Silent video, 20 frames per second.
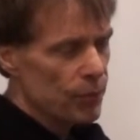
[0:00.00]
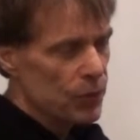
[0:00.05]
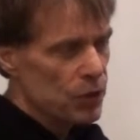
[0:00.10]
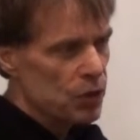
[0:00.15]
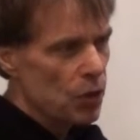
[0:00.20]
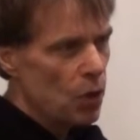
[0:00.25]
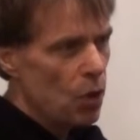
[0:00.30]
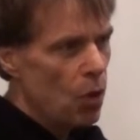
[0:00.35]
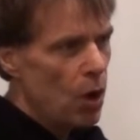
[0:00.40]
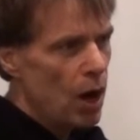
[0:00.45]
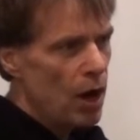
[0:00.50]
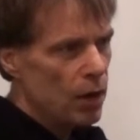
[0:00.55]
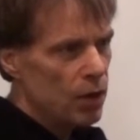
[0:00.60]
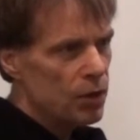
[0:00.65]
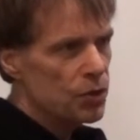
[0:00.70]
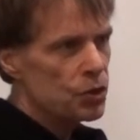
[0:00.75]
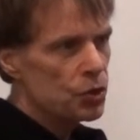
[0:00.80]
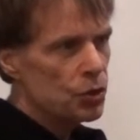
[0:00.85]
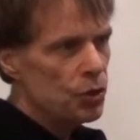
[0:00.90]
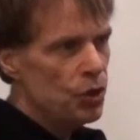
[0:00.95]
So our
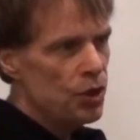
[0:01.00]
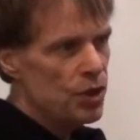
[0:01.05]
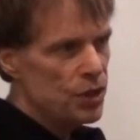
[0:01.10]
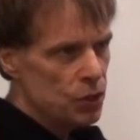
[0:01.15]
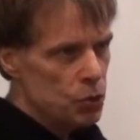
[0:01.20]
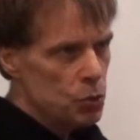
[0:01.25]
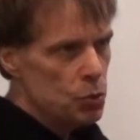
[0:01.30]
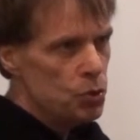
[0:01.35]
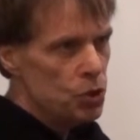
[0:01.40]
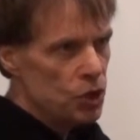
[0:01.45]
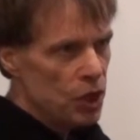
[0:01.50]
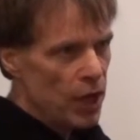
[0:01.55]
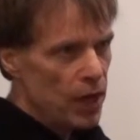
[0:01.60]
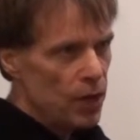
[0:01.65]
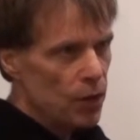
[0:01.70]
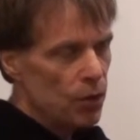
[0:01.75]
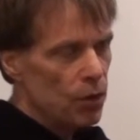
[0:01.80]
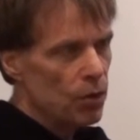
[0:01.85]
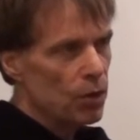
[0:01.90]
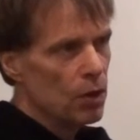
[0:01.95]
concern is
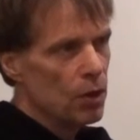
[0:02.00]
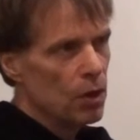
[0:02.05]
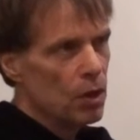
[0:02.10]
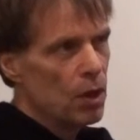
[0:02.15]
2-channel.